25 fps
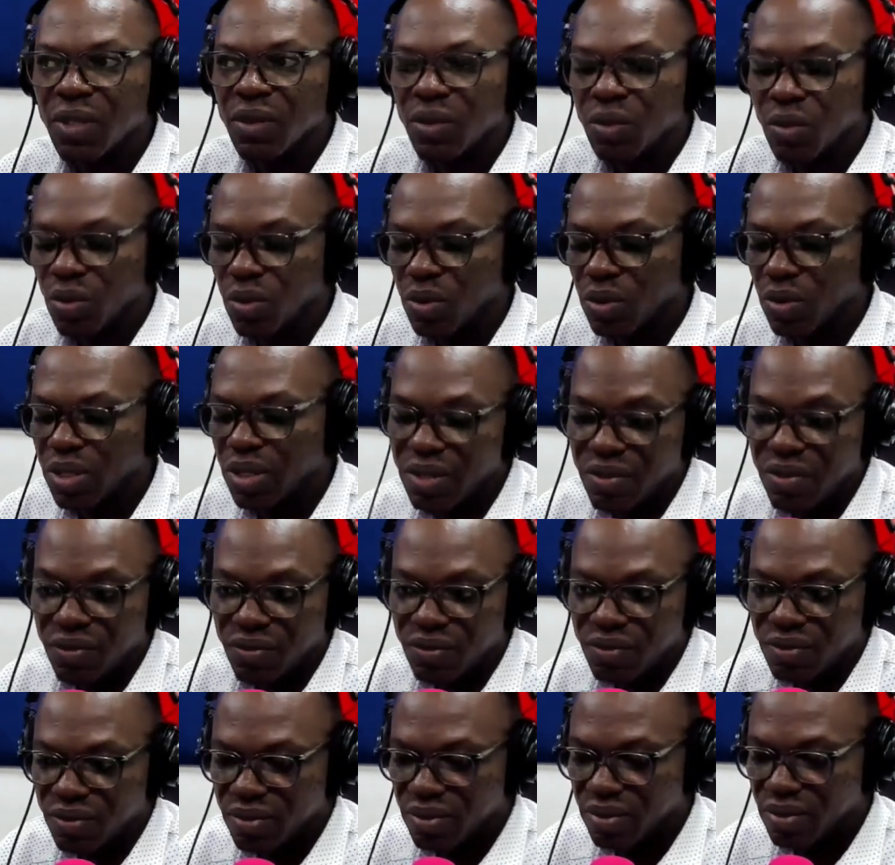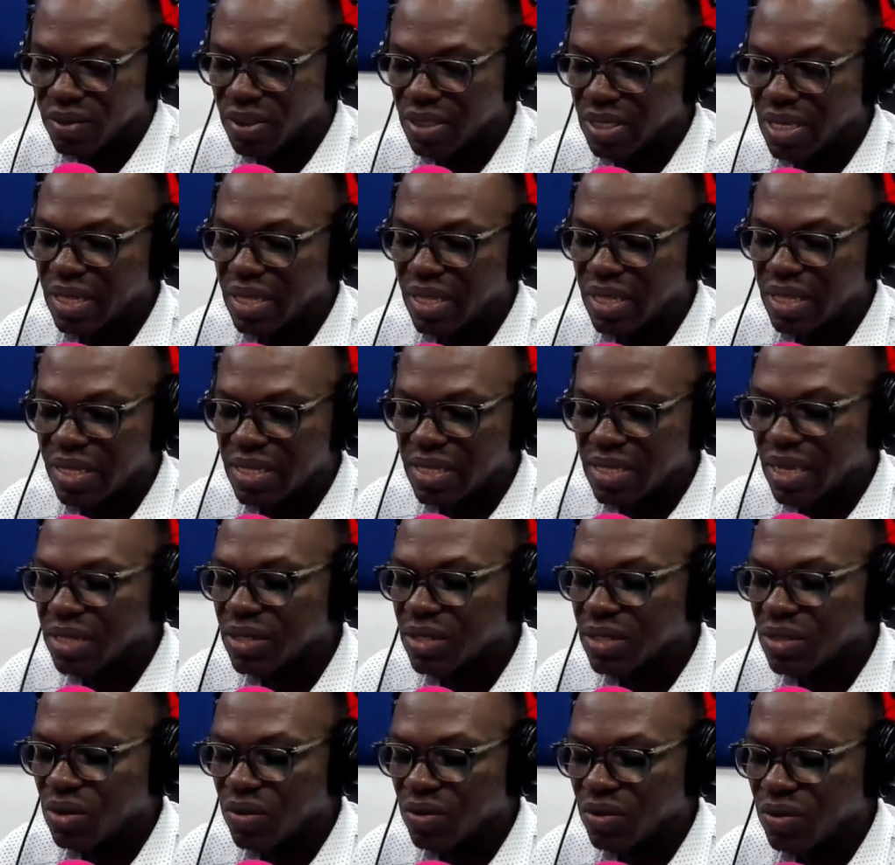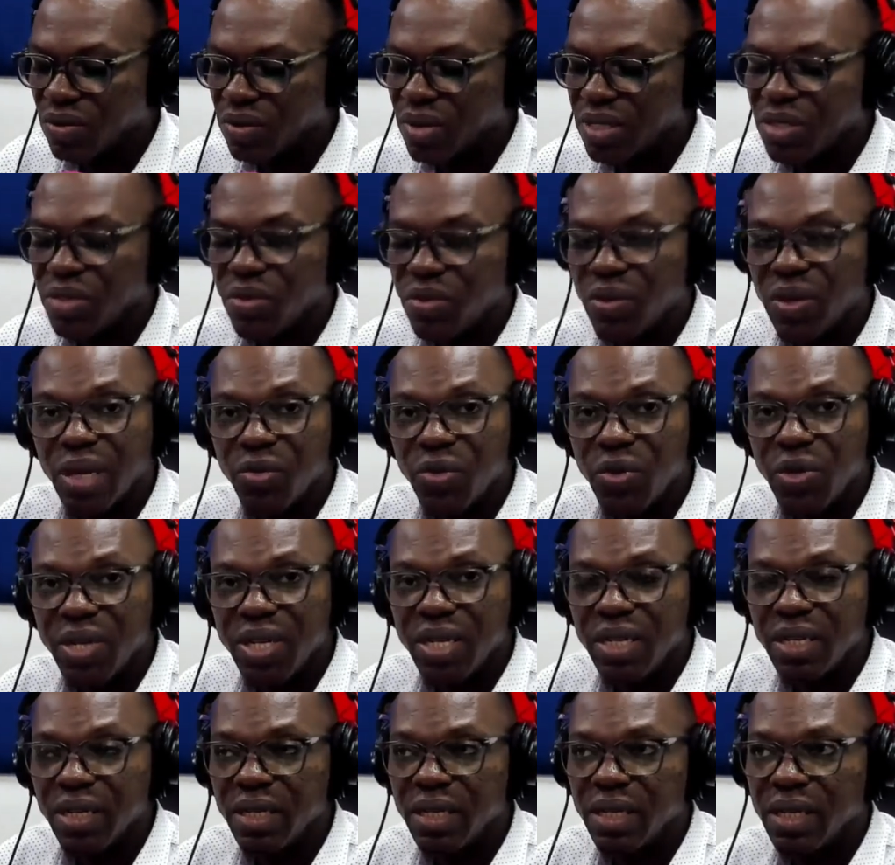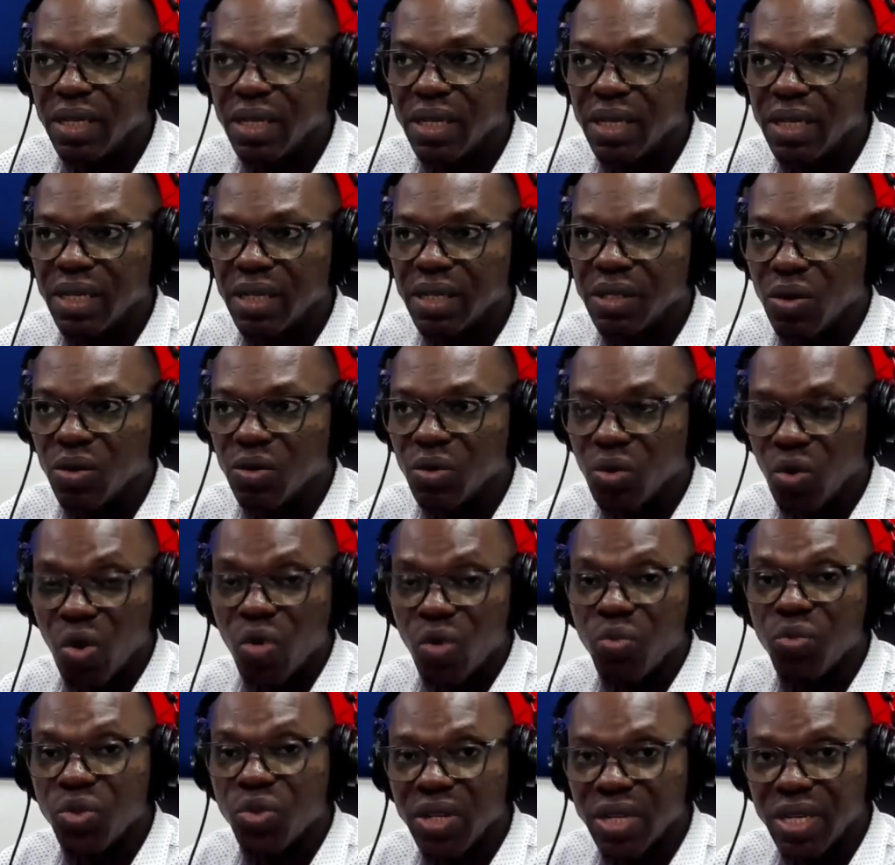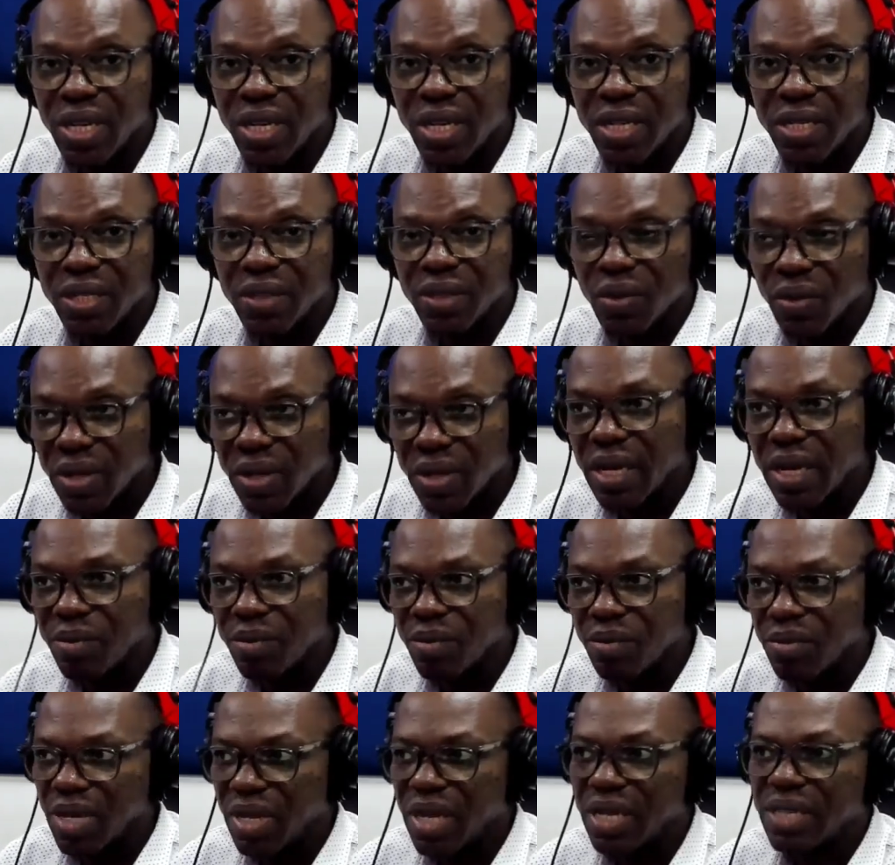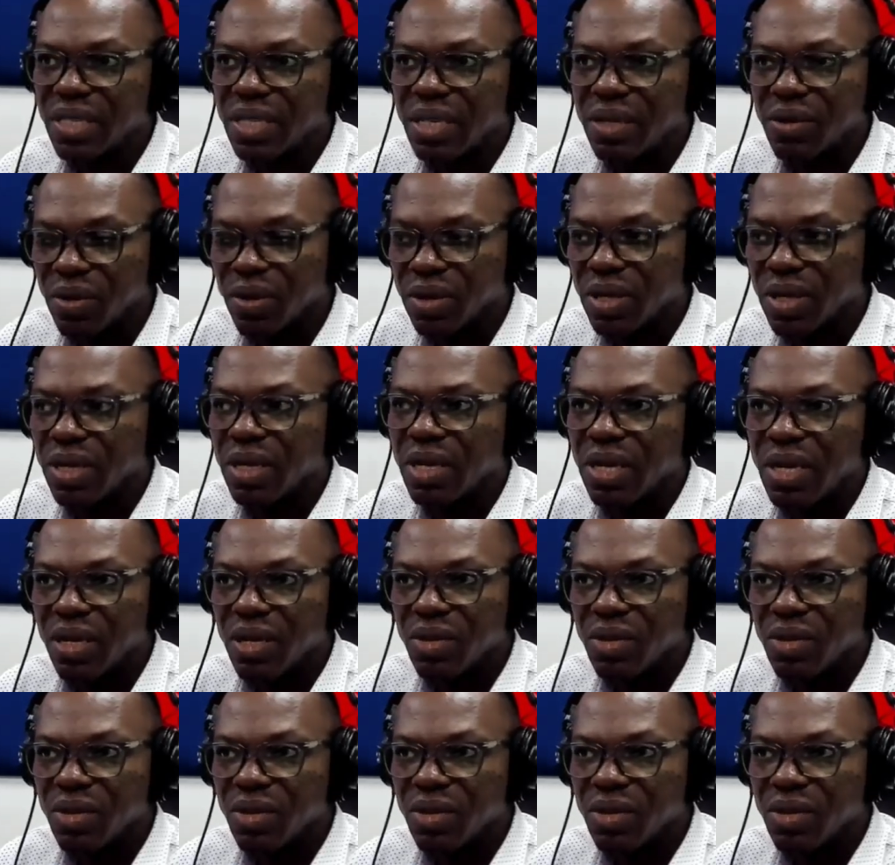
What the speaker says: So if, say, the section of the material I'm reading is on communication, okay, I'm asking, okay,